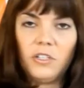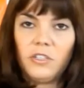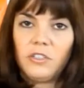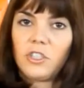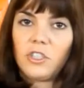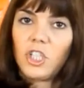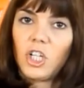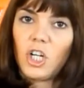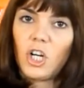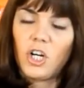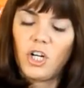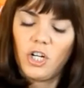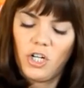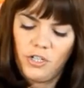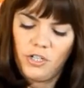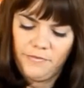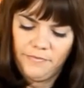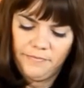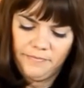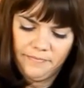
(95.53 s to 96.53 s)

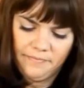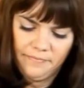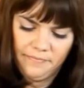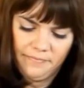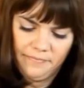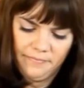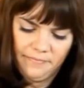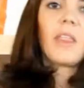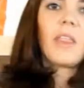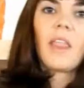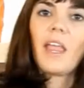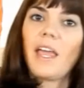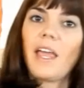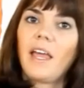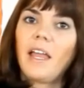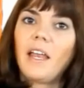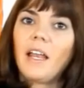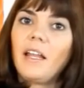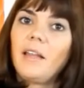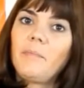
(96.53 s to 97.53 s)
sugar,
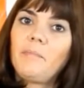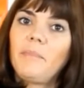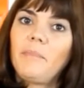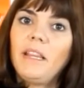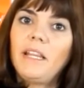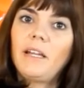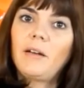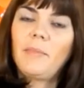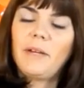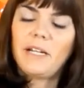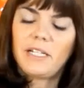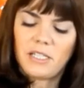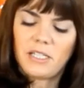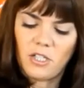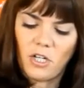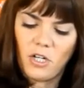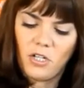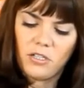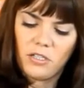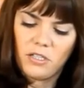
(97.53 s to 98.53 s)
and a little bit of
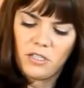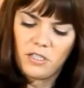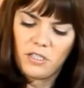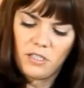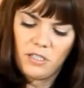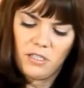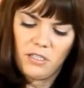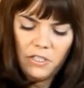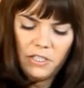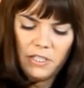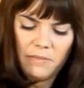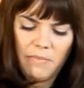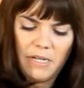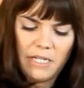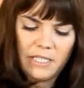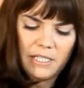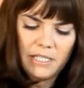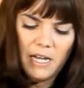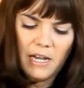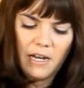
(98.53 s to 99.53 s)
salt. Just
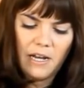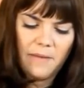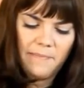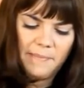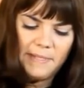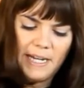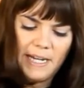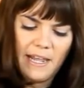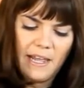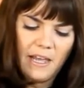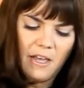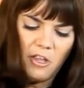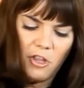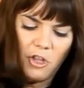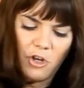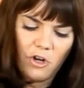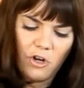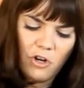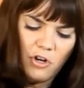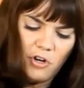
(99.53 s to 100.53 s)
mix that up
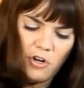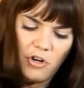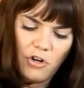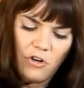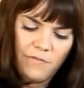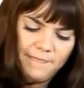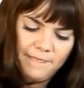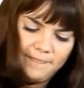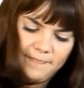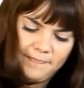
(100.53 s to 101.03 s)
together.